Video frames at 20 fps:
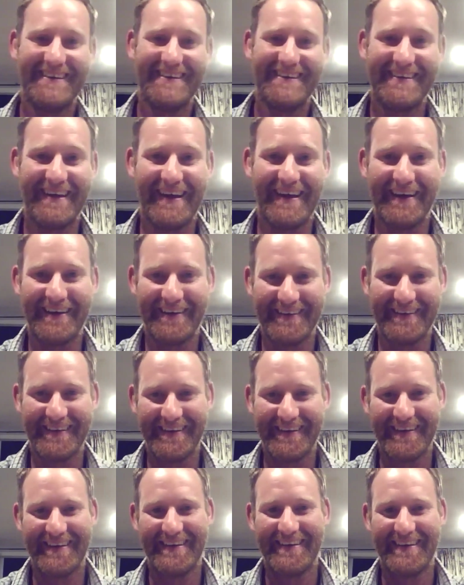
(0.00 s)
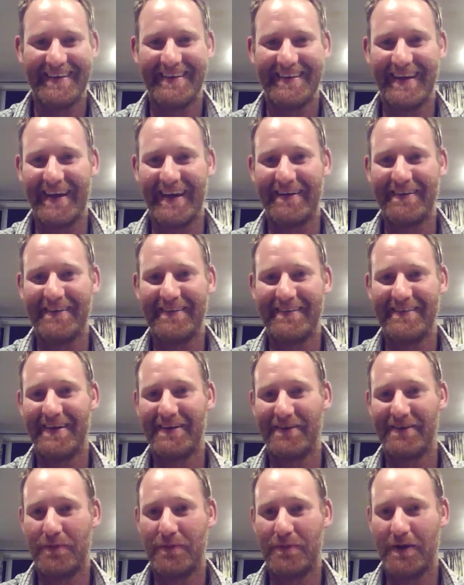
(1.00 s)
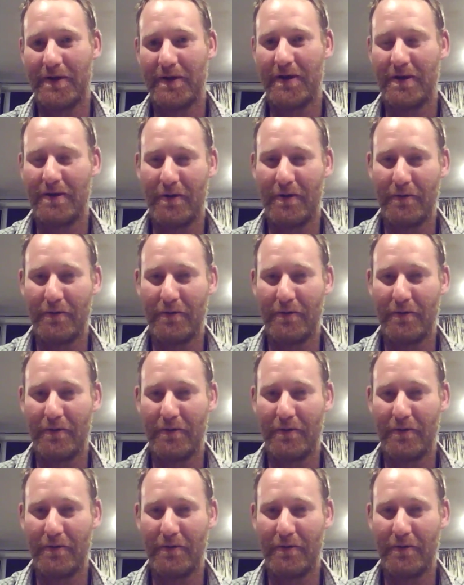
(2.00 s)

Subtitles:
Yeah. It's pretty good.